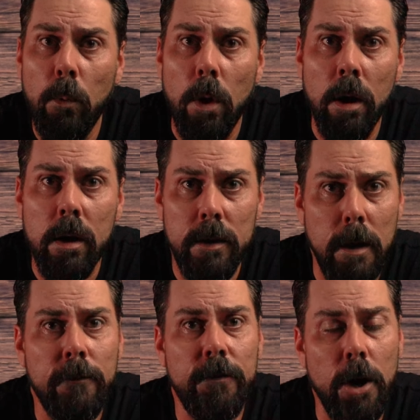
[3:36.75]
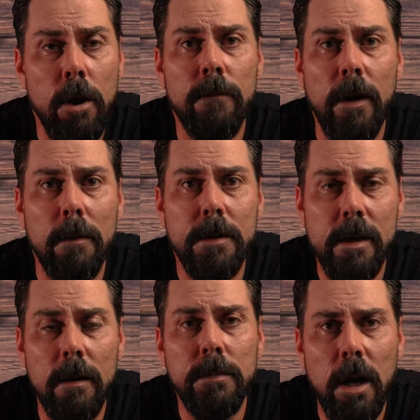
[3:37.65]
work enough nerve up to
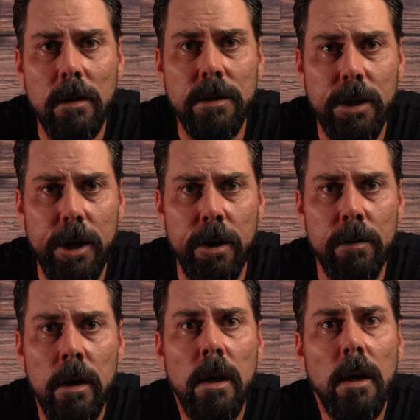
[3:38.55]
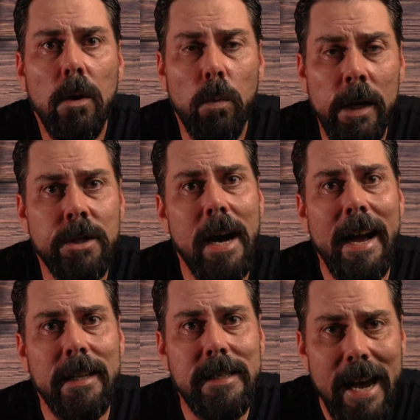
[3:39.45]
come talk to you, which
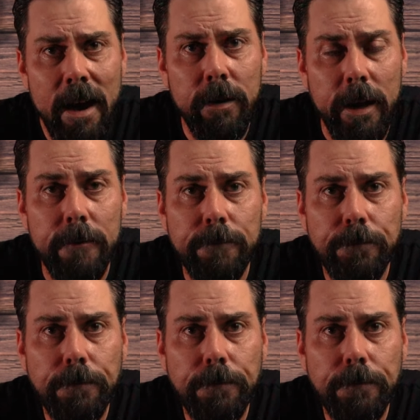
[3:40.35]
I doubt it.